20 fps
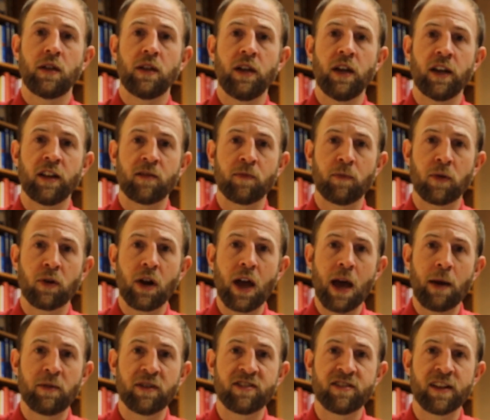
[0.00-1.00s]
Yet it's
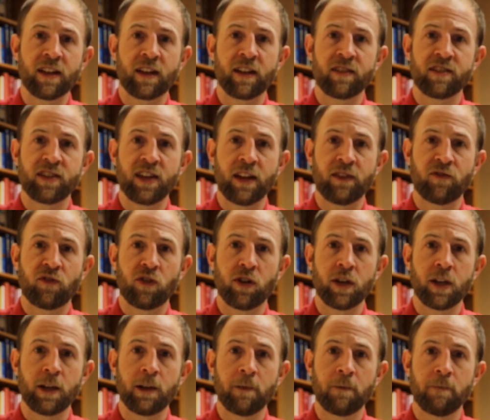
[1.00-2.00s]
Barabbas that gets set
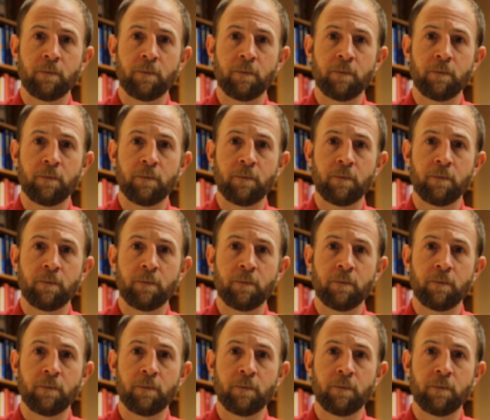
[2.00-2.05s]
free.